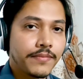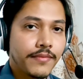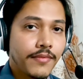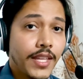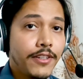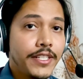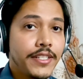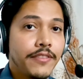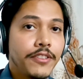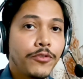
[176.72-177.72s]
Now let's say
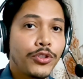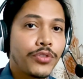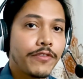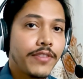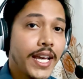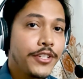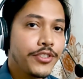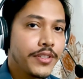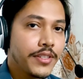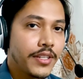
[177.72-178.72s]
we want
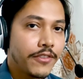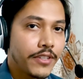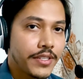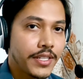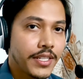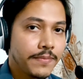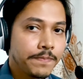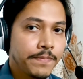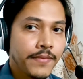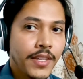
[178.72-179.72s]
reflections in our scene,
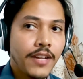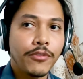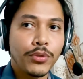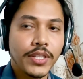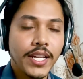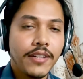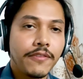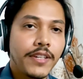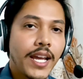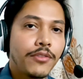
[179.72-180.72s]
and for that
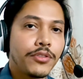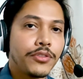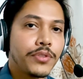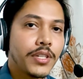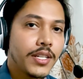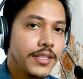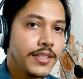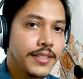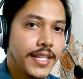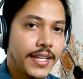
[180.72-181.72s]
we have to use another
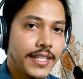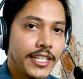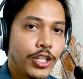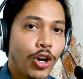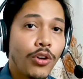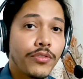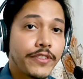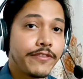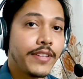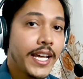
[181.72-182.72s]
technique called
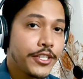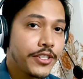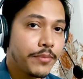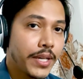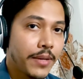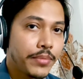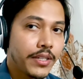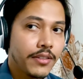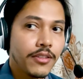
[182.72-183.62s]
reflection mapping